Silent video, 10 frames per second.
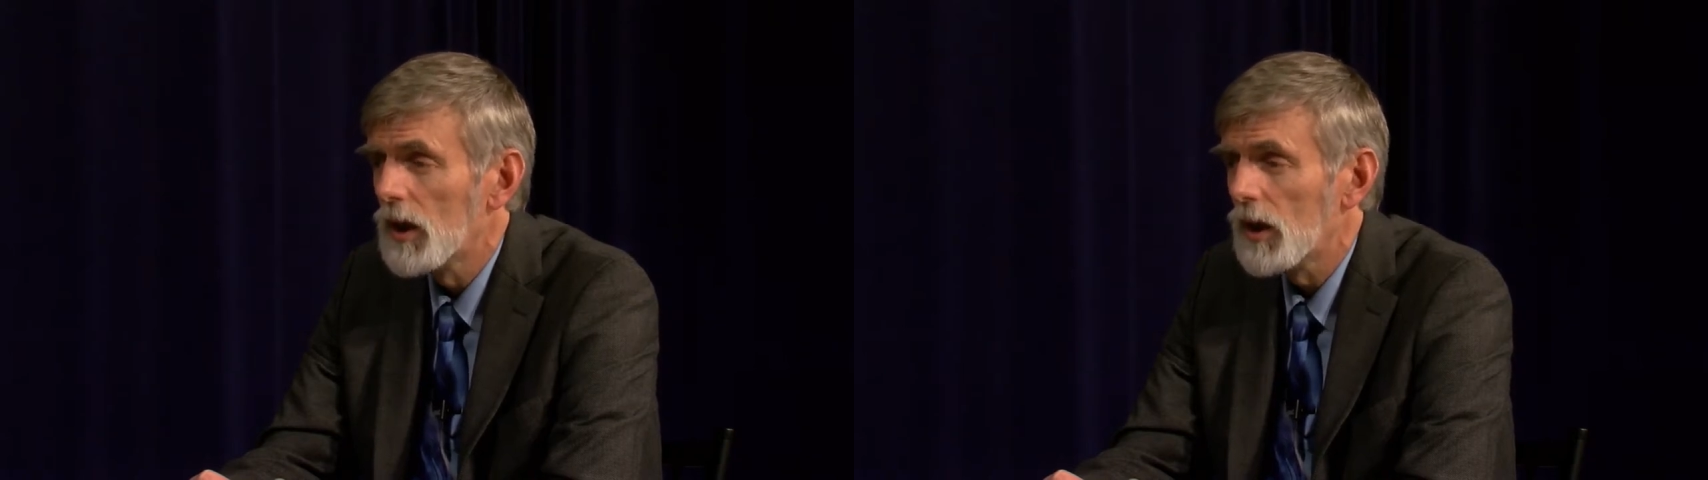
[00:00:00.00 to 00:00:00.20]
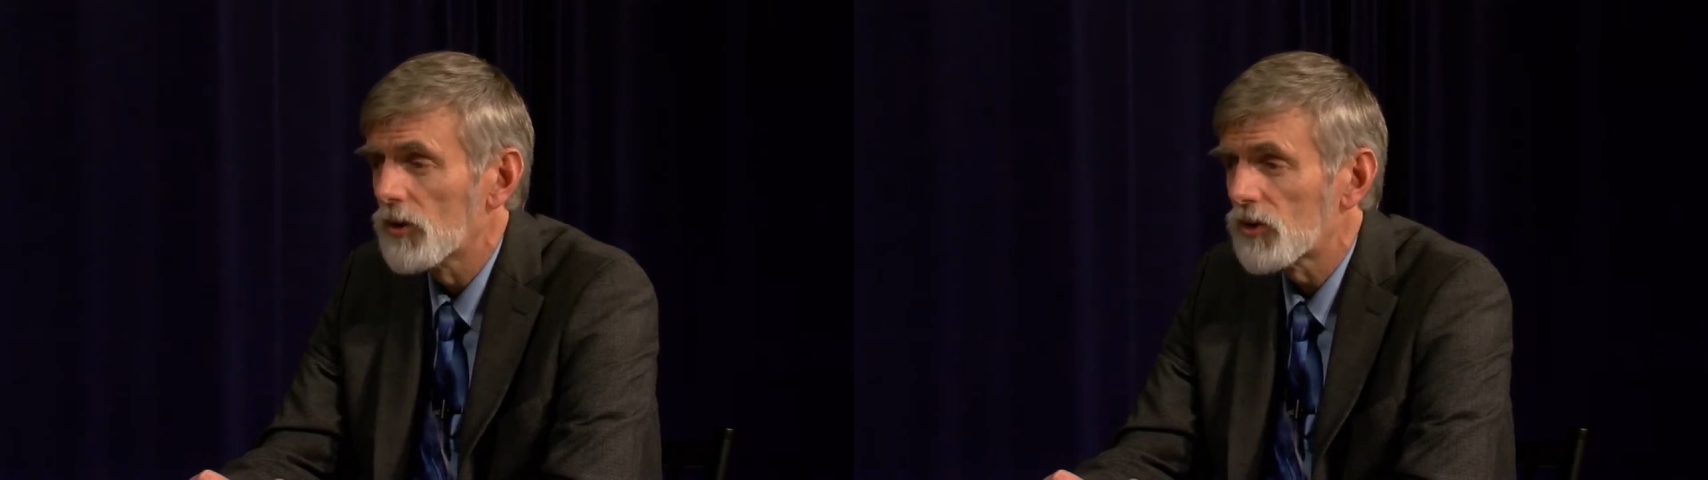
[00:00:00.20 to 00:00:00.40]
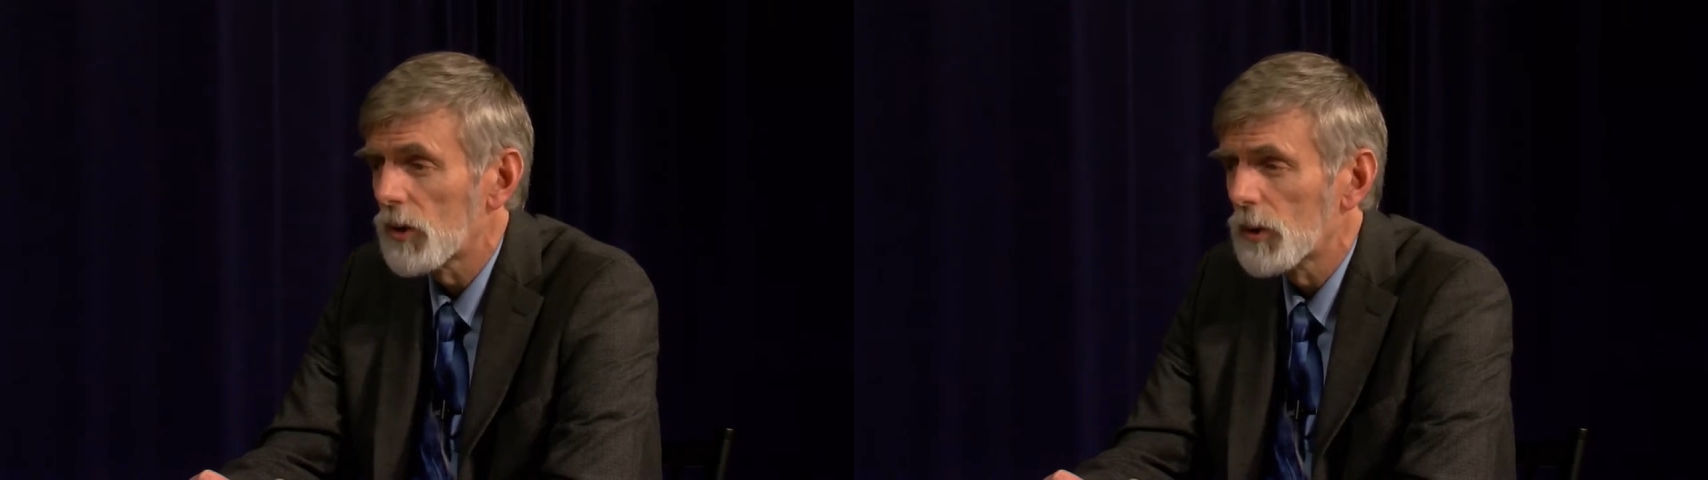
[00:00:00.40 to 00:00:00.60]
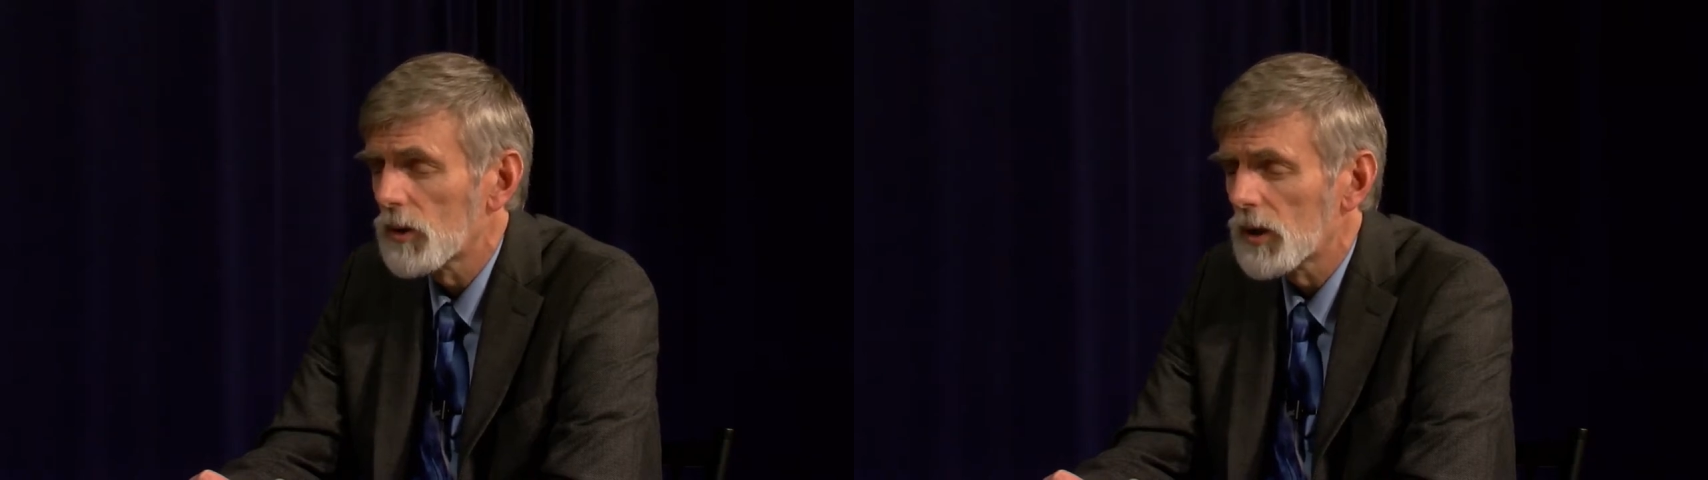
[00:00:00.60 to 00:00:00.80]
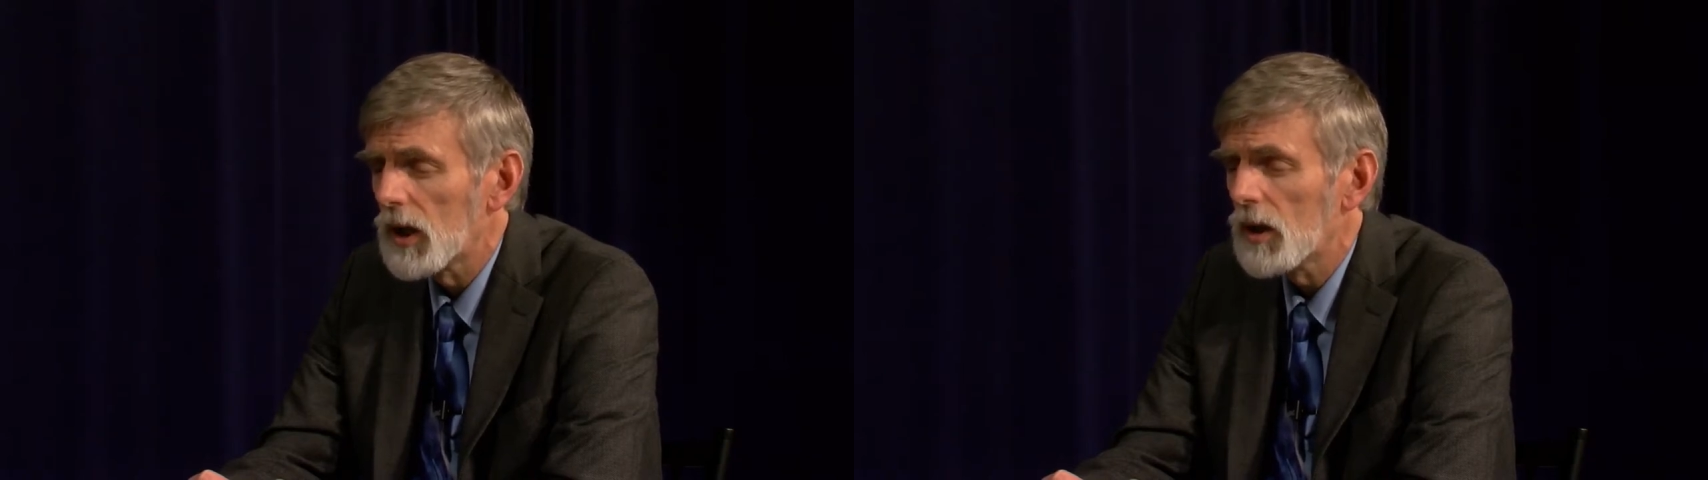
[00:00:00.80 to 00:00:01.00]
And
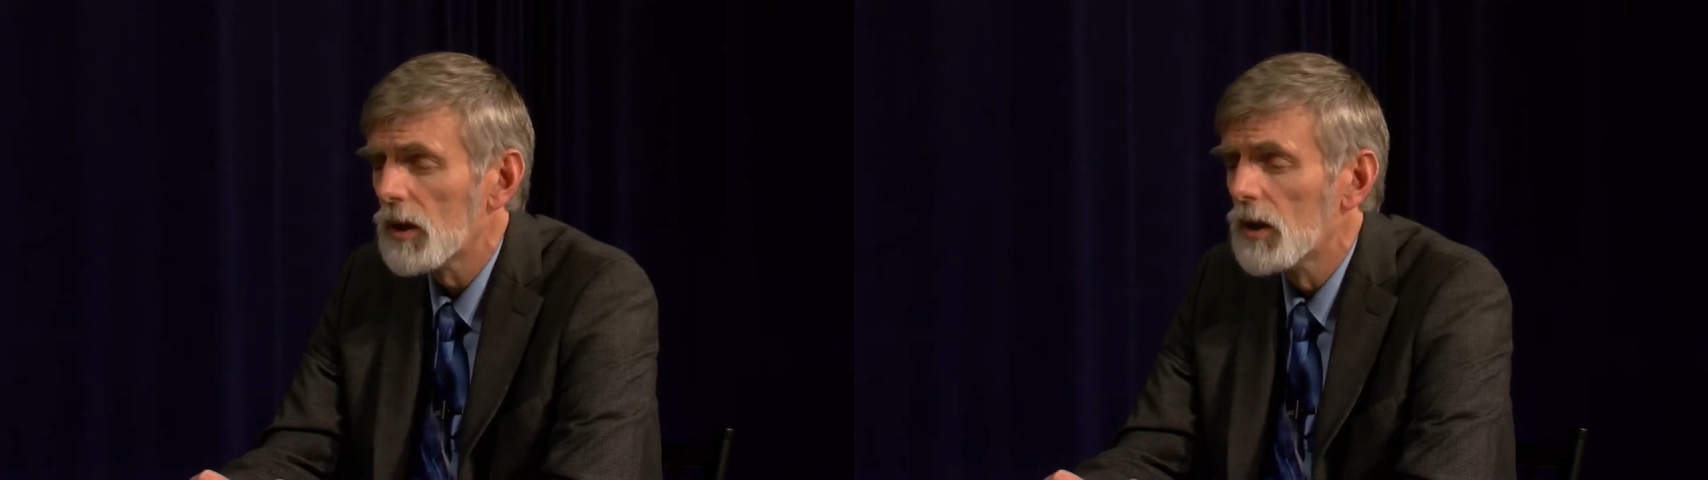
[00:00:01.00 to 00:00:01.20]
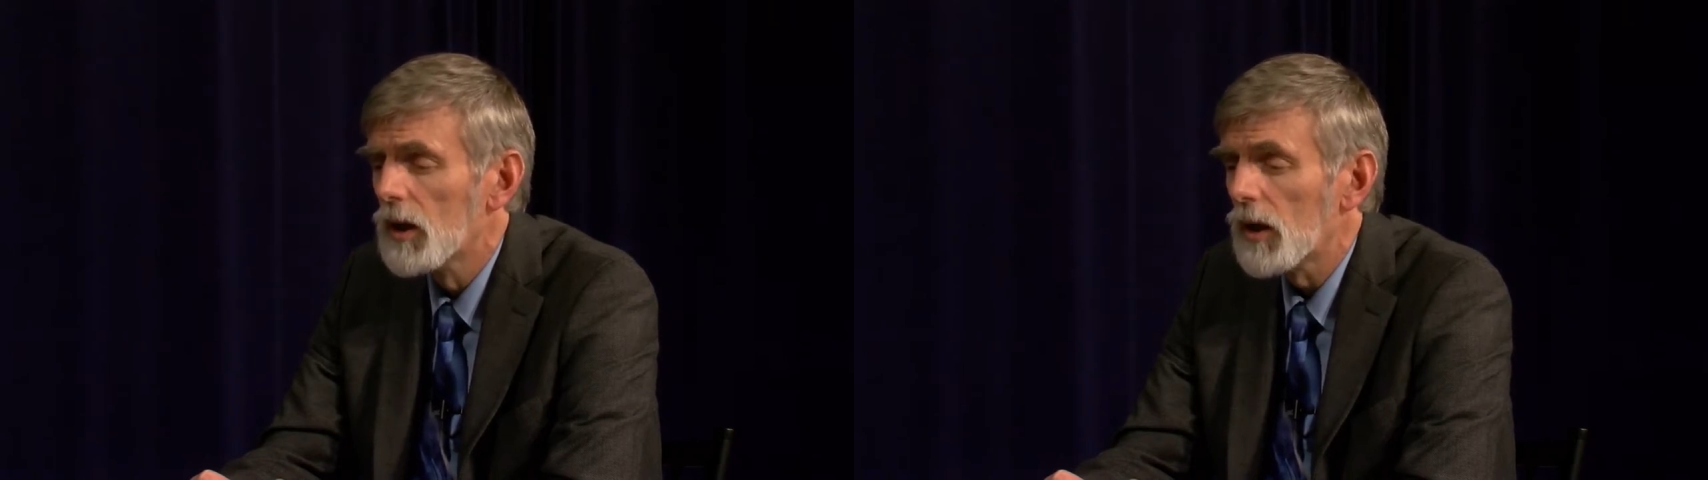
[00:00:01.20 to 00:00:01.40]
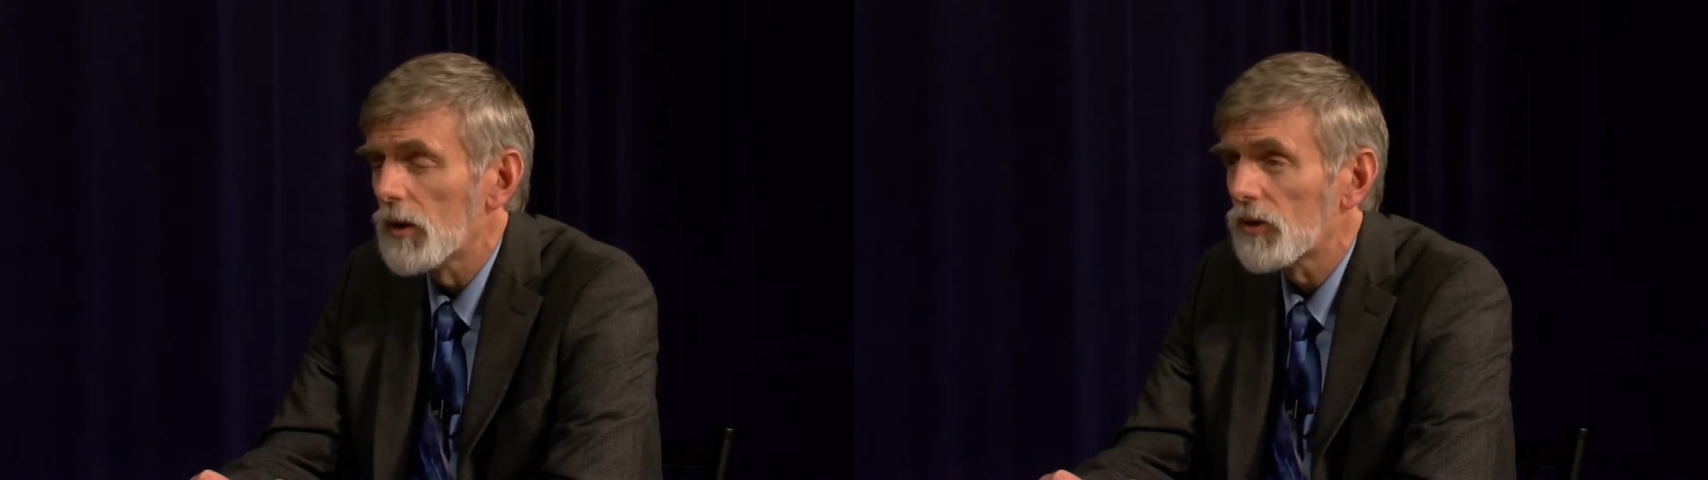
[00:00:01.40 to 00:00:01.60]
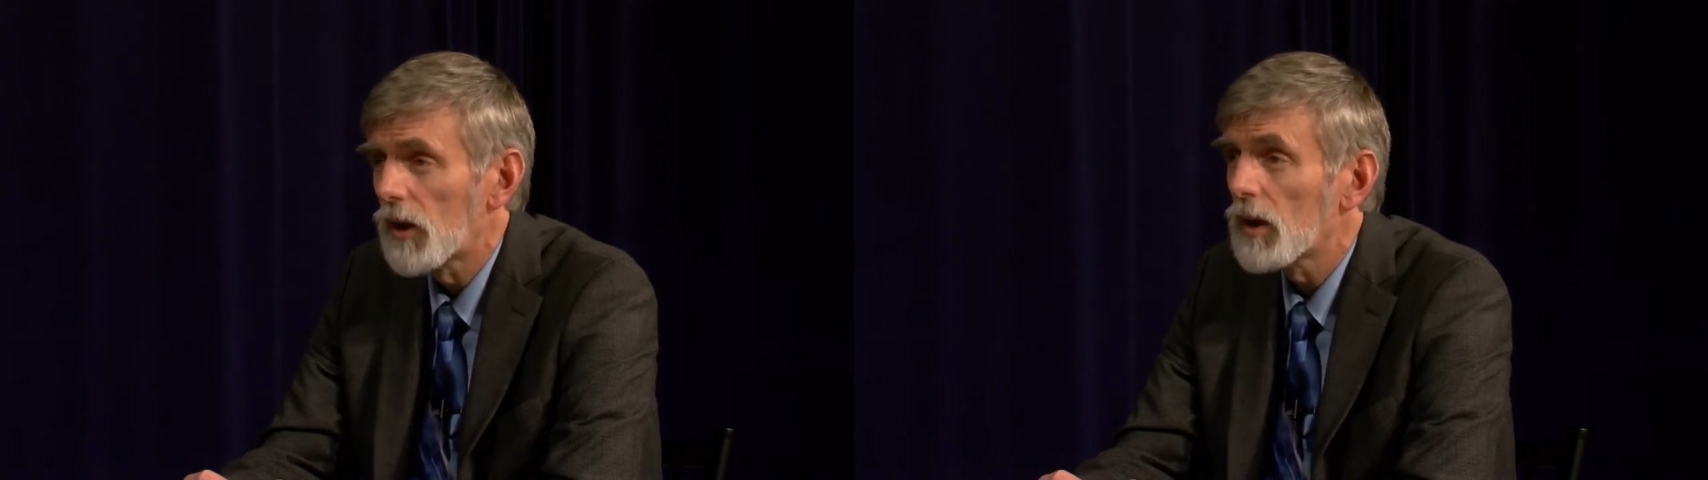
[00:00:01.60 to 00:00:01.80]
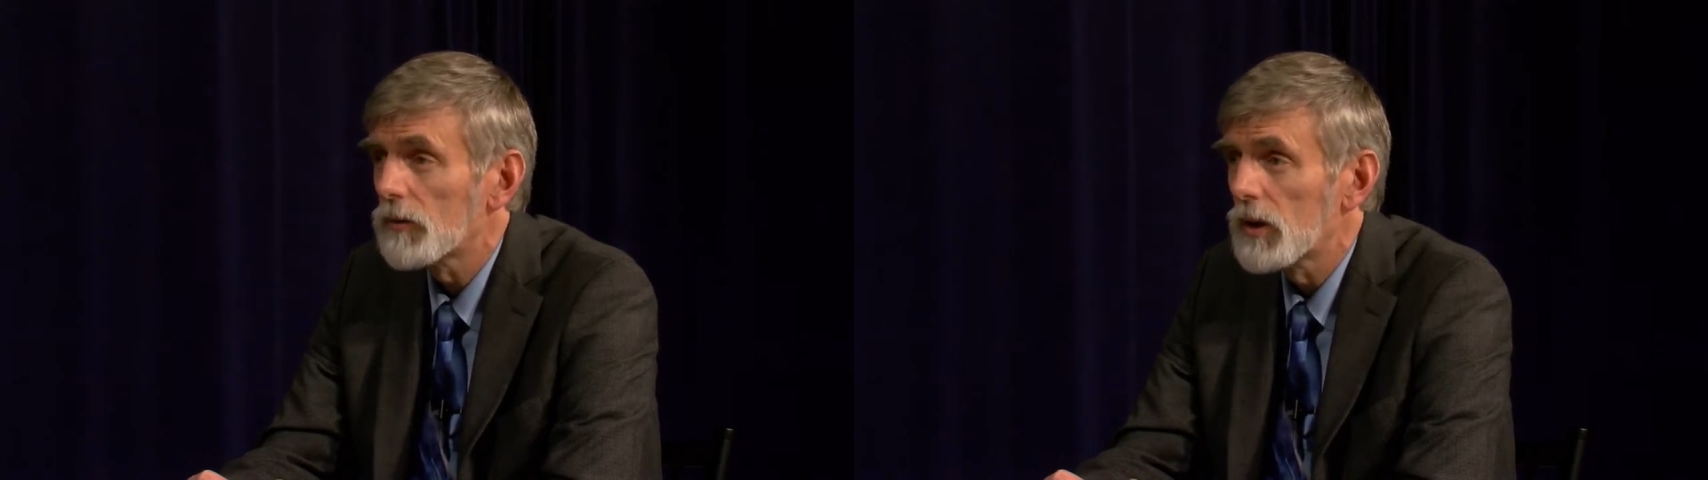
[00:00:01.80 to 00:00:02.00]
similarly, the
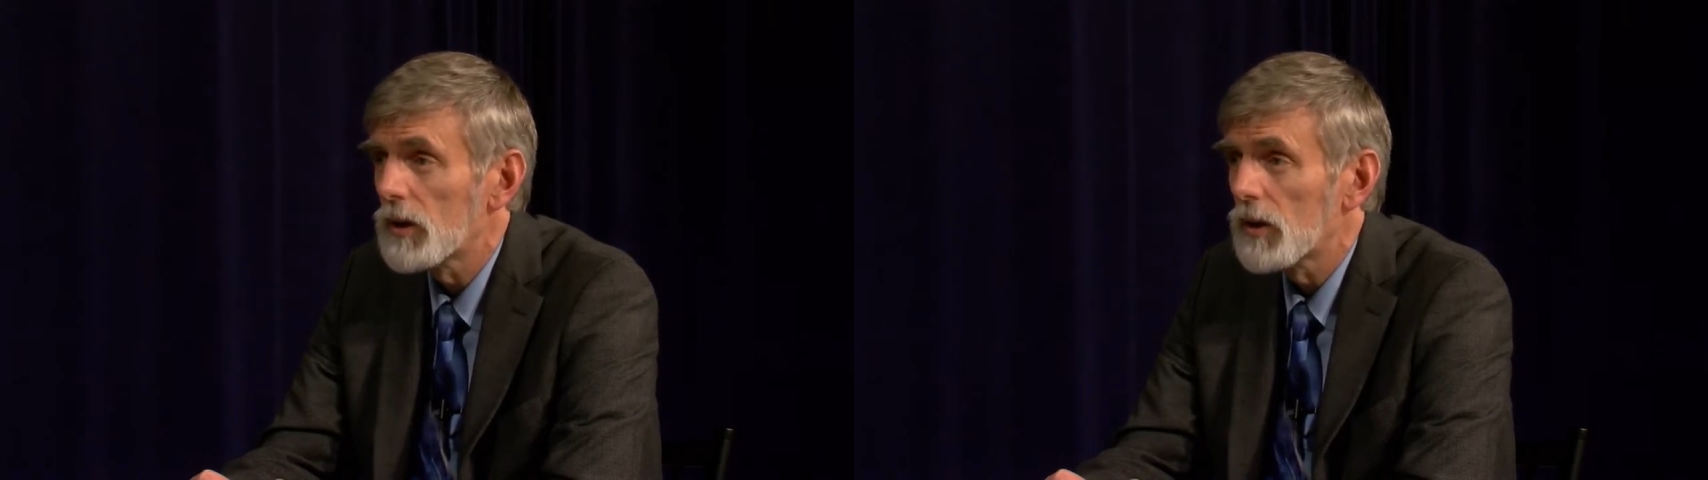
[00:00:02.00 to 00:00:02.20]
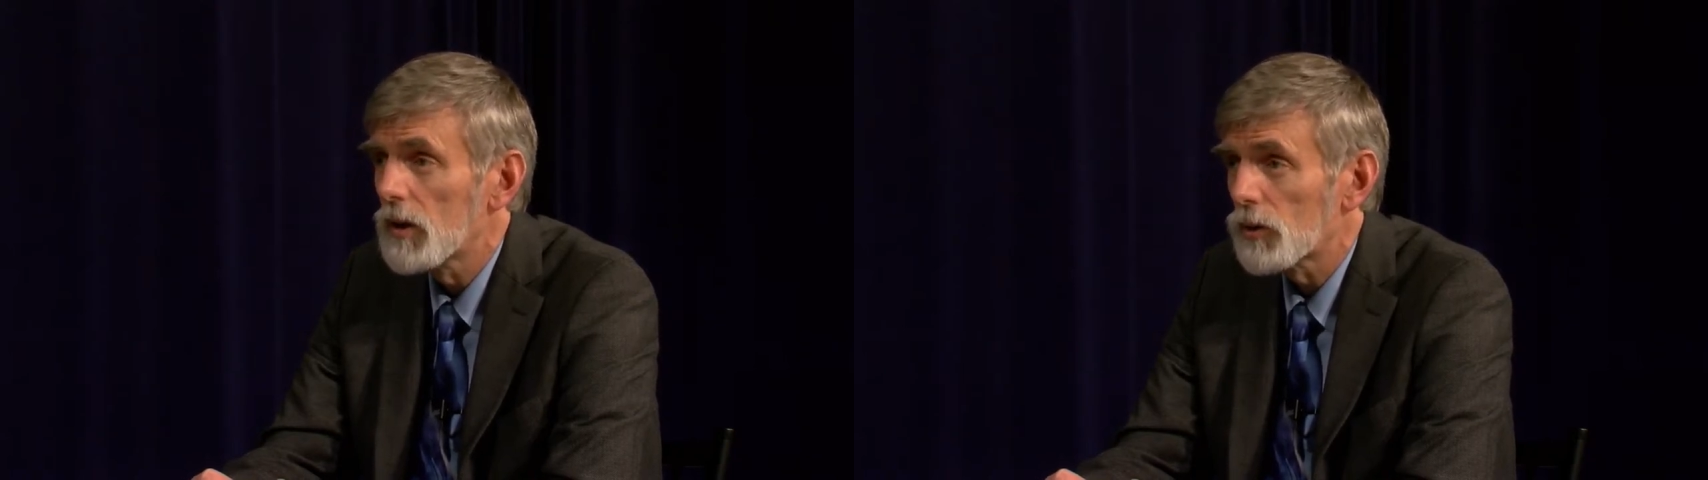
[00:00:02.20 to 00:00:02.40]
Sullivan,